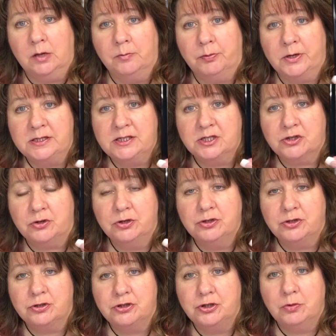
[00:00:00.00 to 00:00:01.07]
Princess
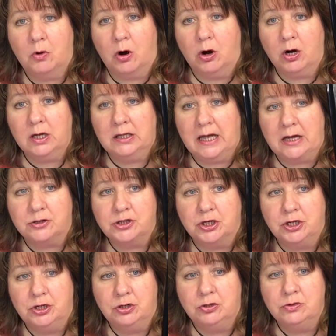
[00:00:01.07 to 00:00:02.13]
Cruisers, you are allowed to
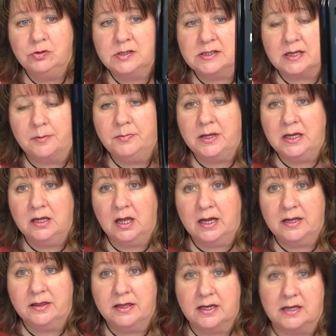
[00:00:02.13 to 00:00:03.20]
use something
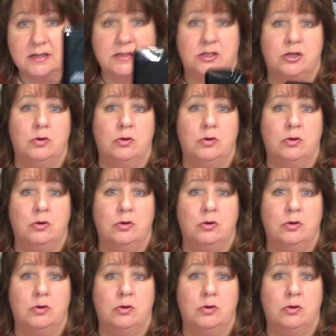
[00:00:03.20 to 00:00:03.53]
like this.